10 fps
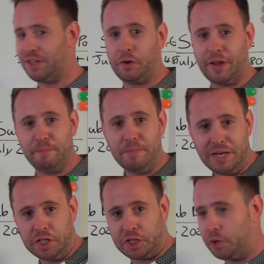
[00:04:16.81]
only a
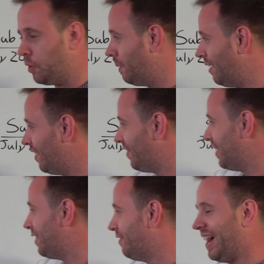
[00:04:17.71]
minuscule amount of
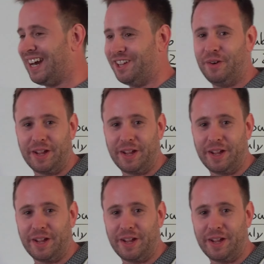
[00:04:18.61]
the value.